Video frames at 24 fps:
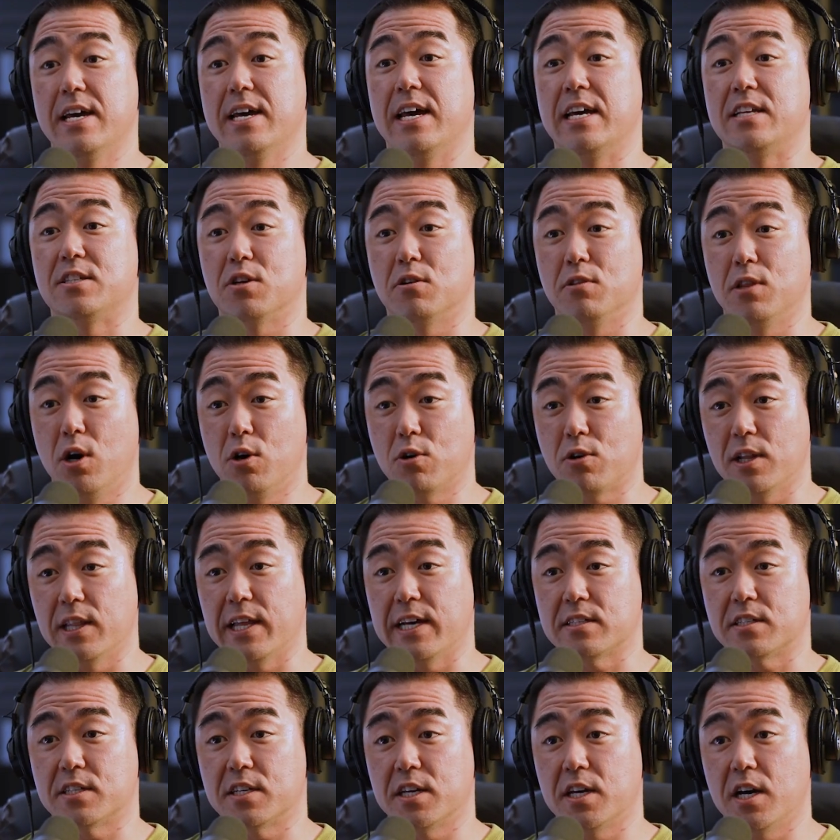And so local
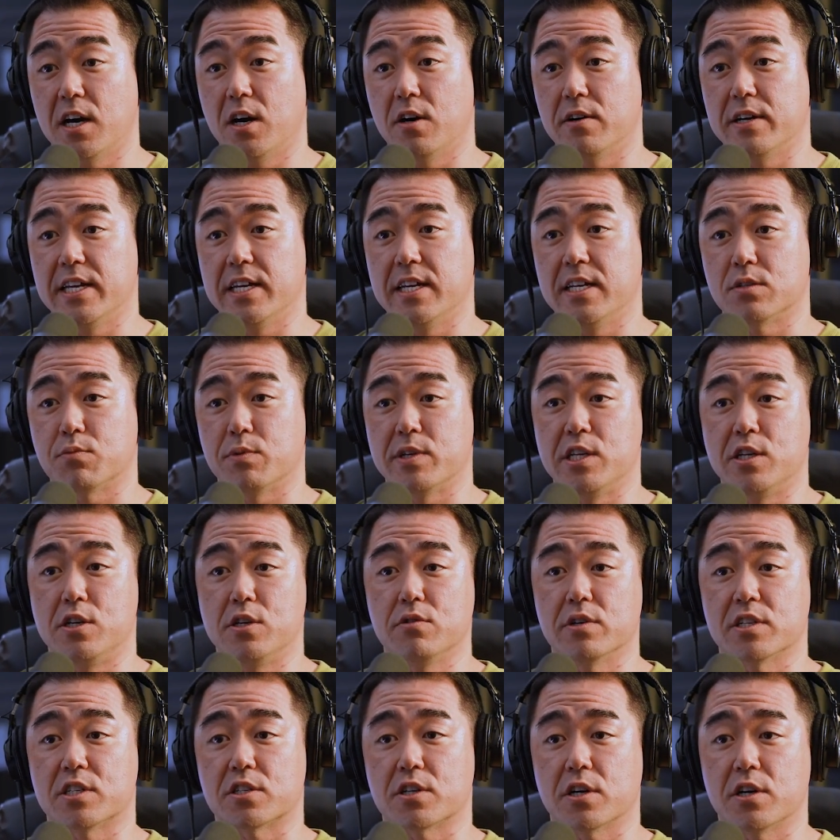SEO is when you do
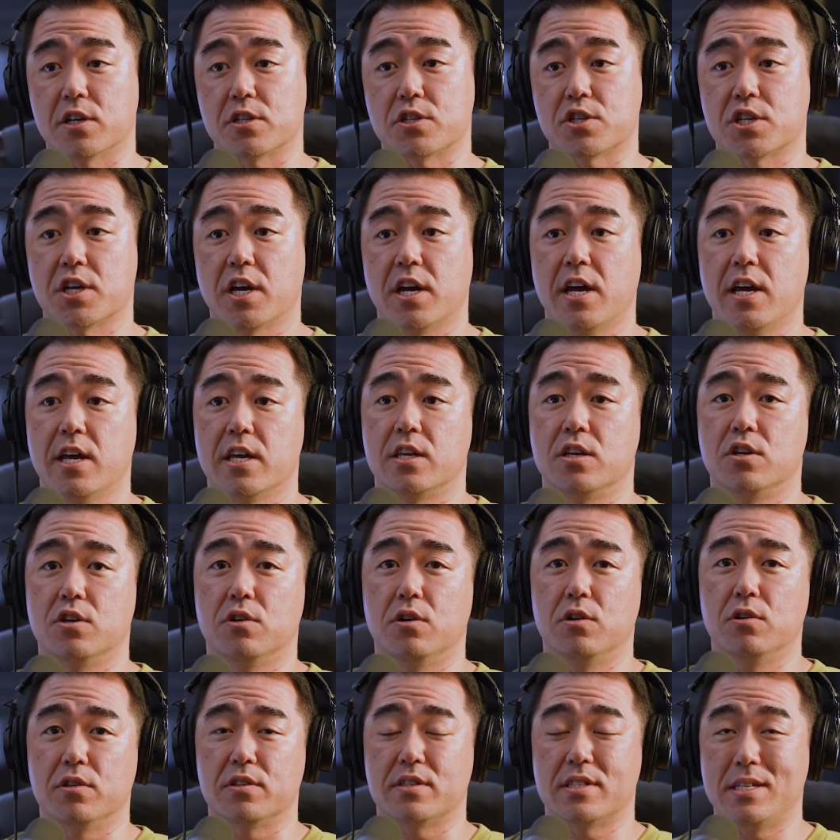a search,
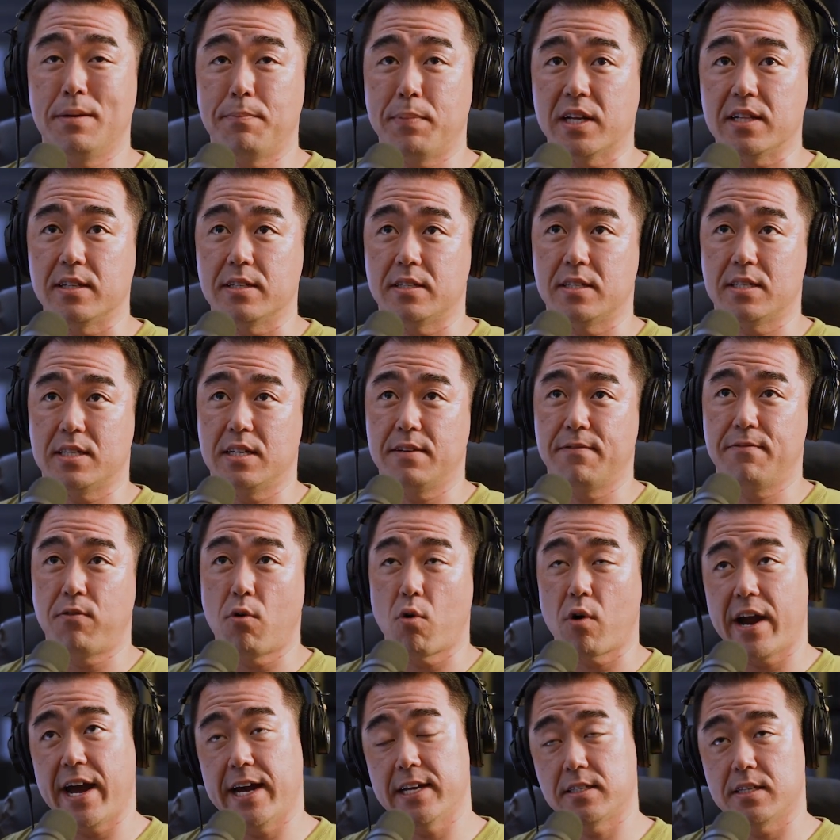you'll typically see
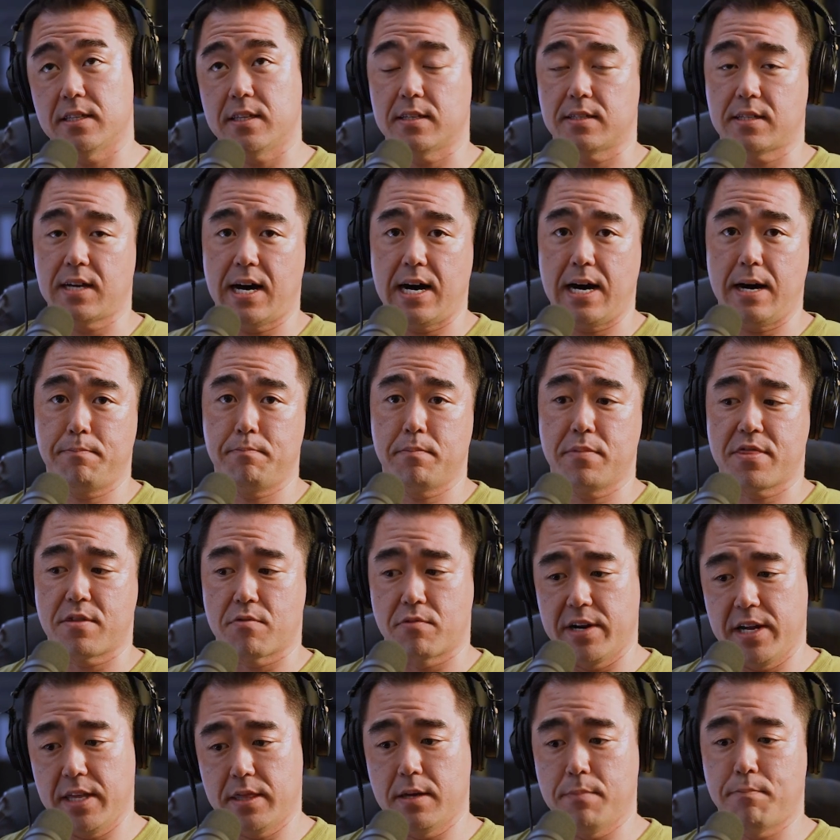four ads at the top,
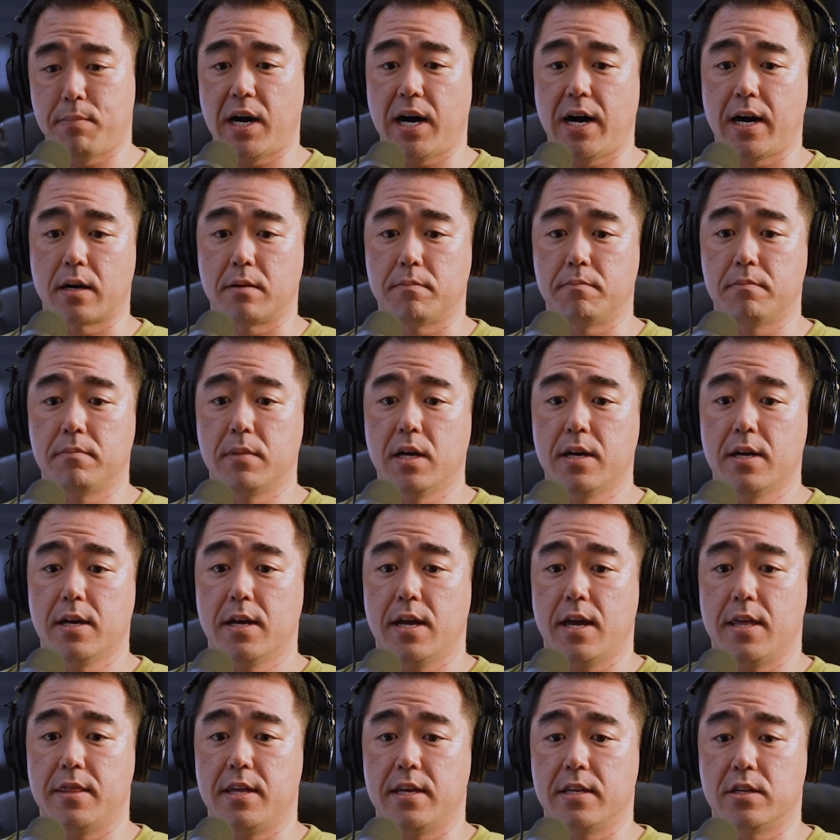three at the bottom,
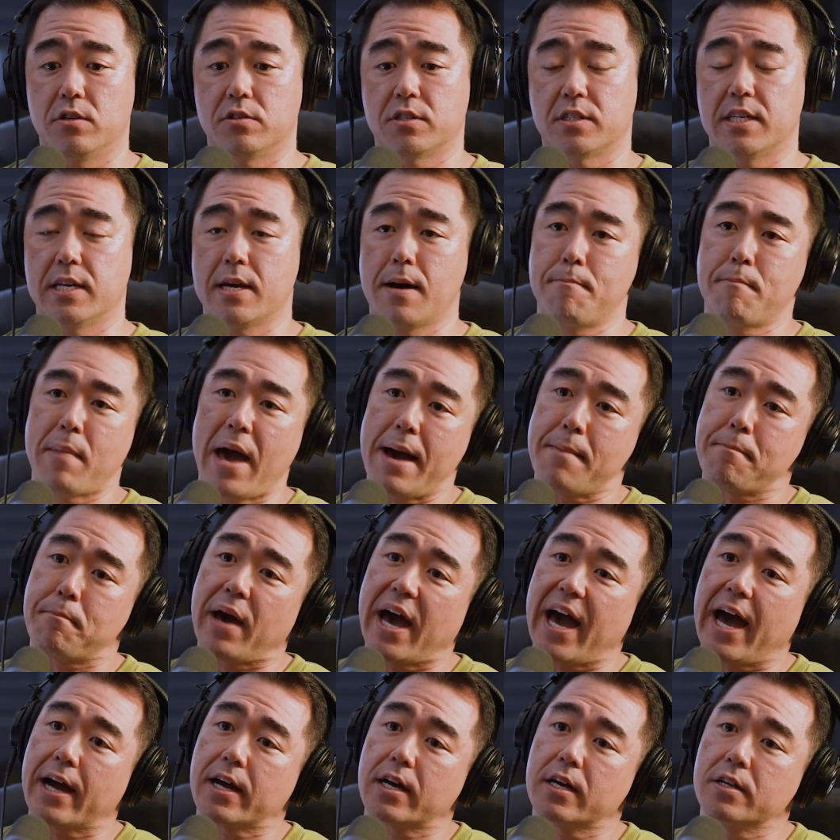and then you'll see a map
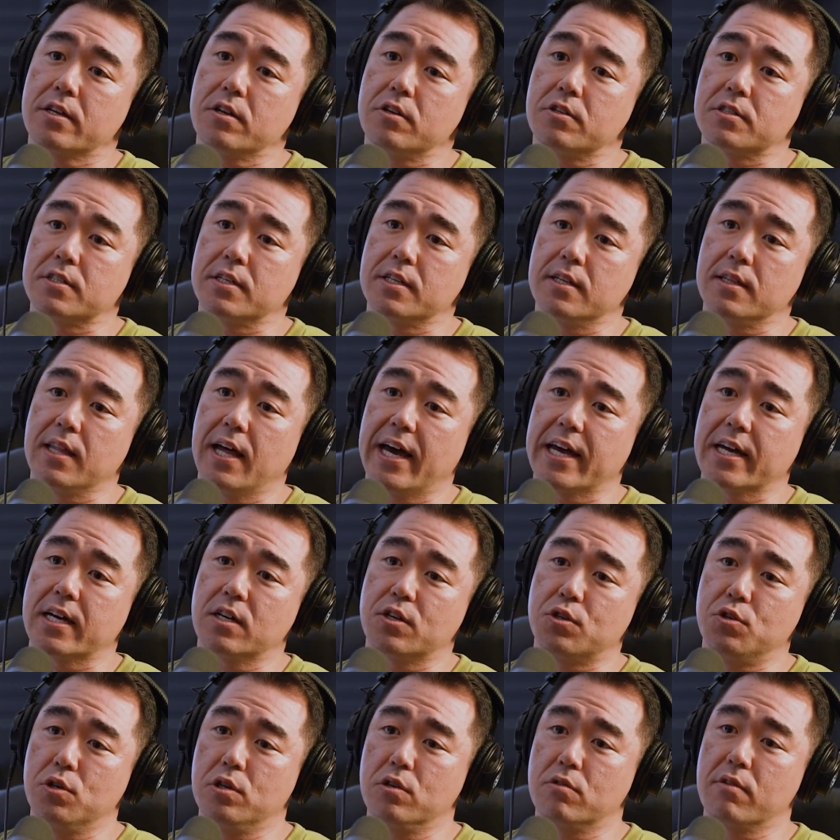pack. You'll see like
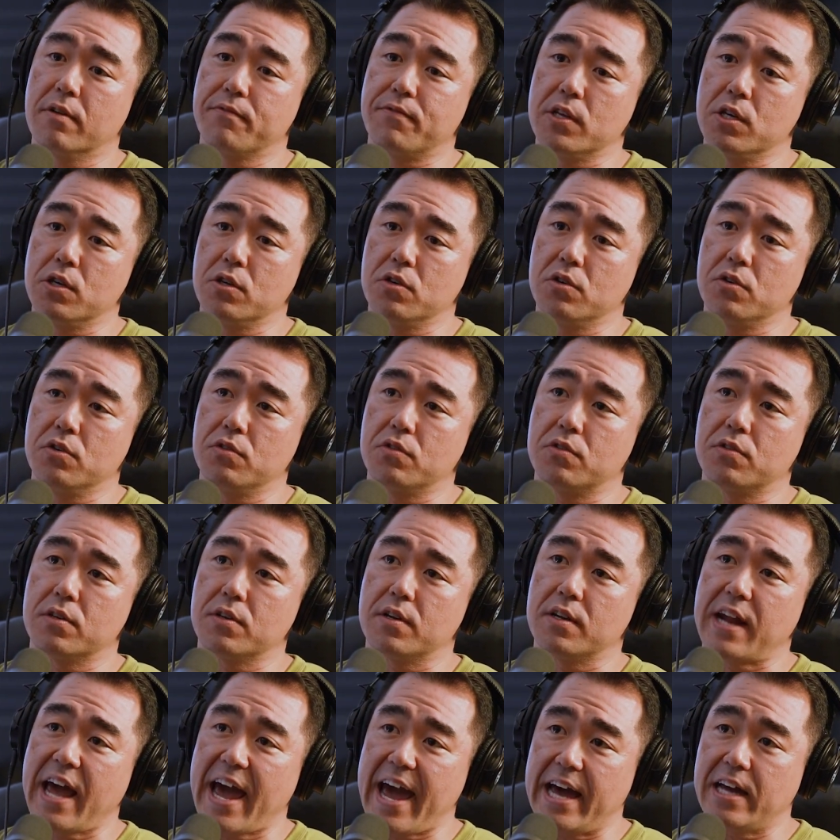Google reviews,
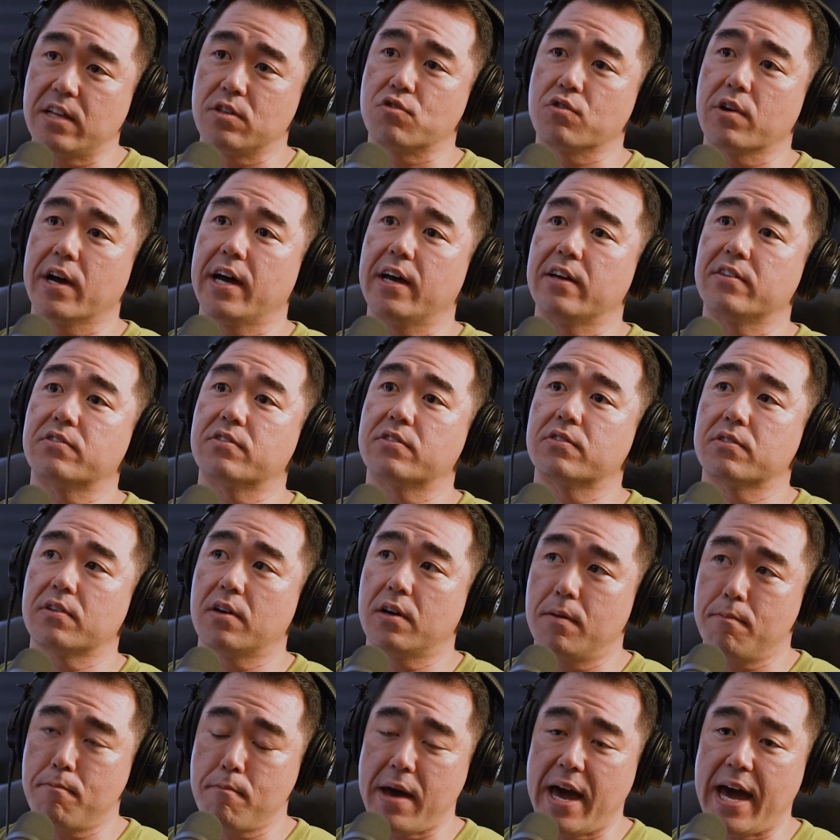an address,
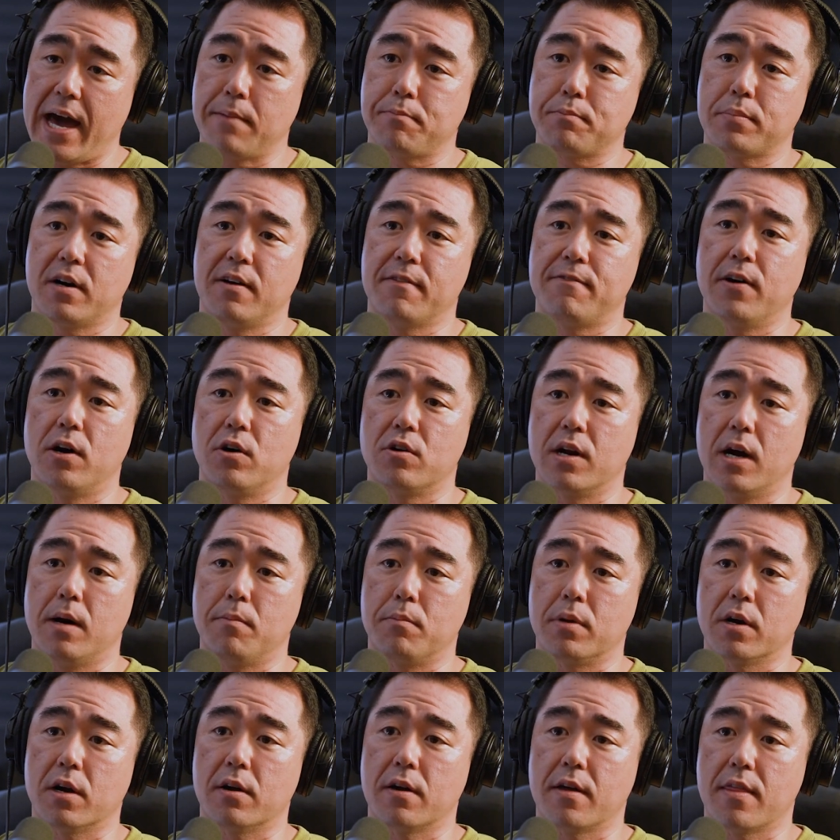a map, a phone
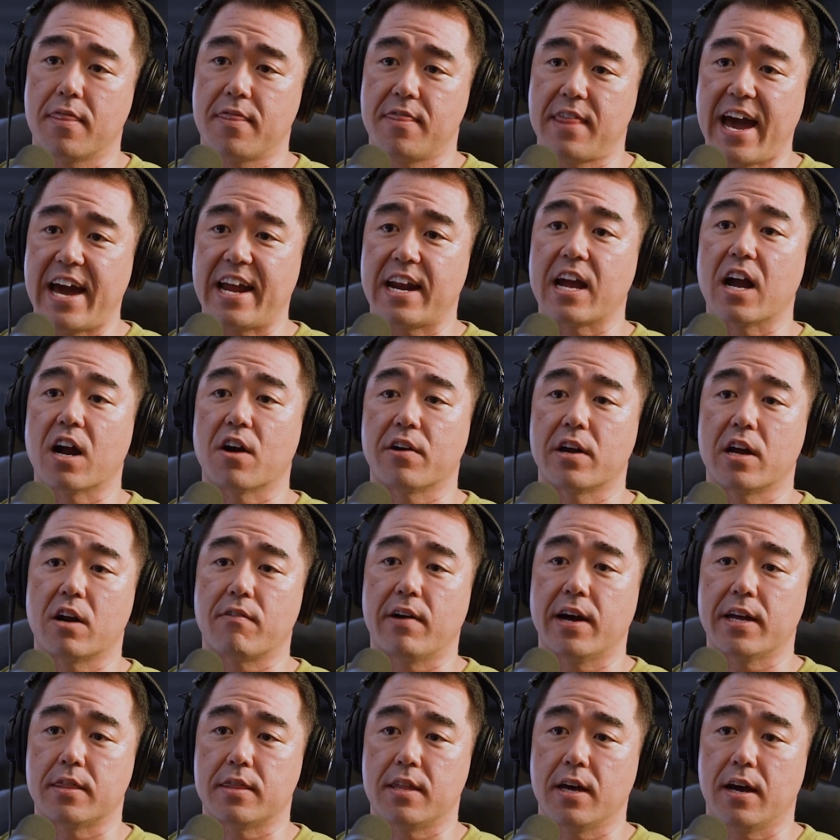number, that area
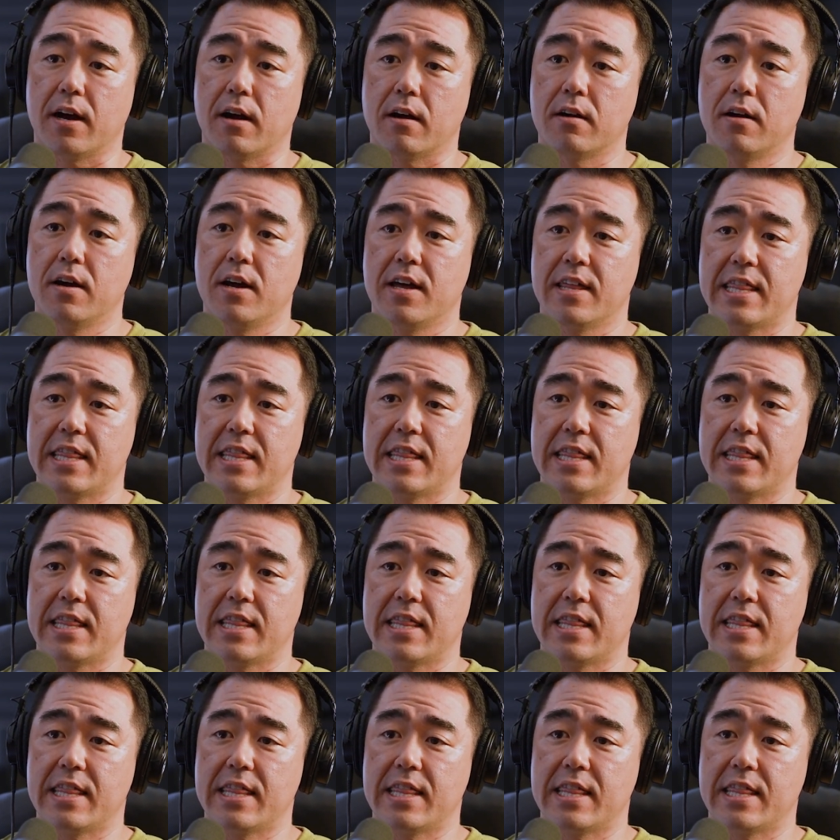right there.